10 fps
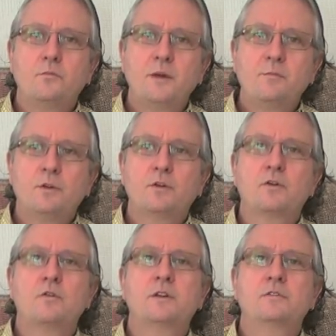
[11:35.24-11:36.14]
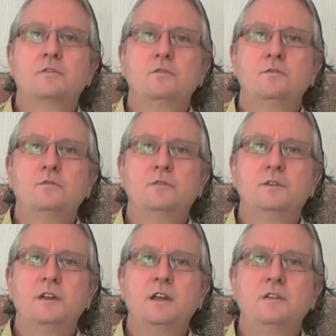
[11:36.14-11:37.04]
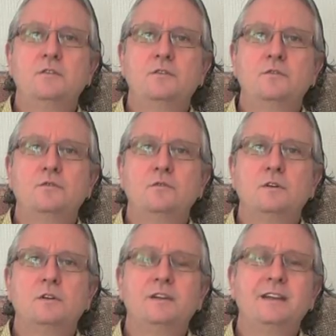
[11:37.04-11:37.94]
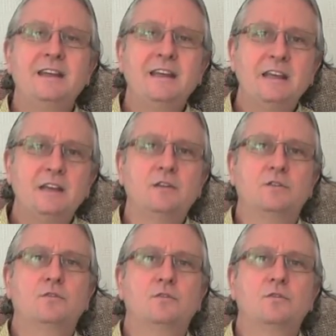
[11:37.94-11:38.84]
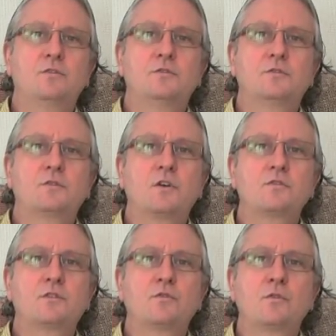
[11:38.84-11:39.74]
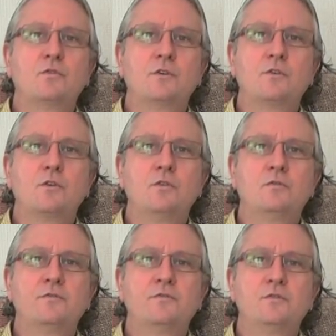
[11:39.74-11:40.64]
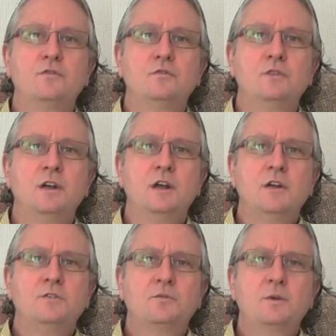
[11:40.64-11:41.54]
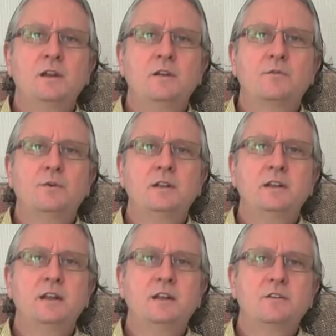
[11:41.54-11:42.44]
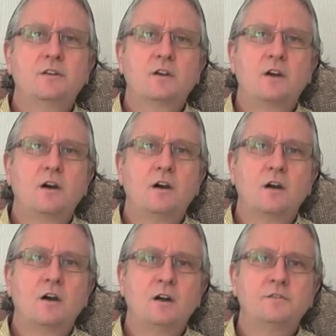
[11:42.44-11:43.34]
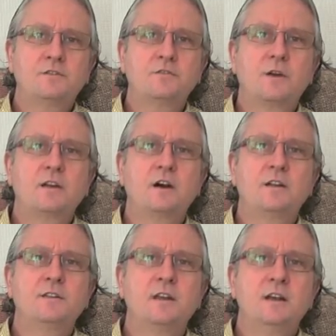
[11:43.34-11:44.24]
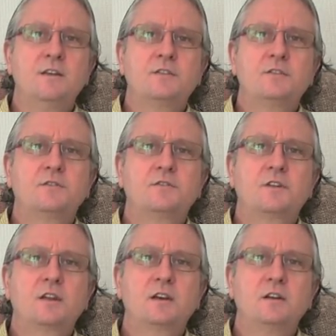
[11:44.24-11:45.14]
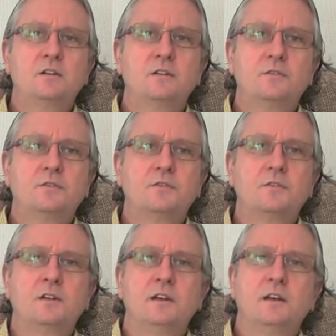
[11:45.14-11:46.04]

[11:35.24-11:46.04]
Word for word: people are going to need to need to start to grow their own food. So we need, really need to co concentrate on the skills